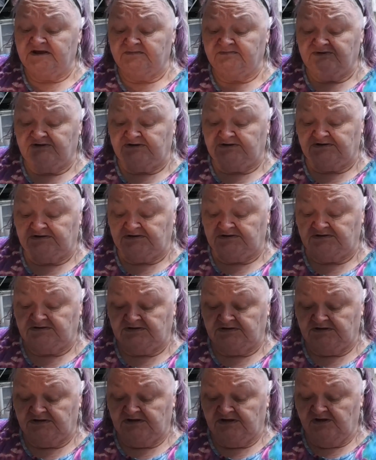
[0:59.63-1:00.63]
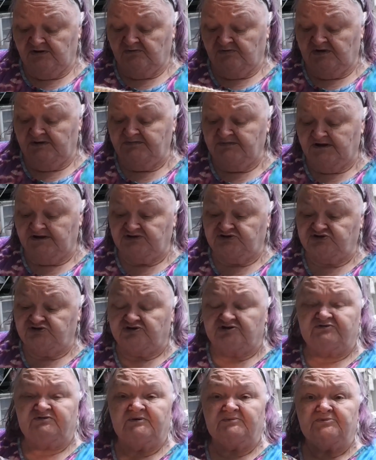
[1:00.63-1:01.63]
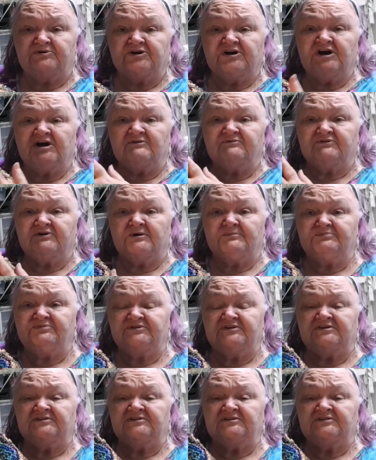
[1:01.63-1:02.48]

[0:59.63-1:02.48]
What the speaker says: I'm gonna. Well, I'm not sure if I'm gonna cover up the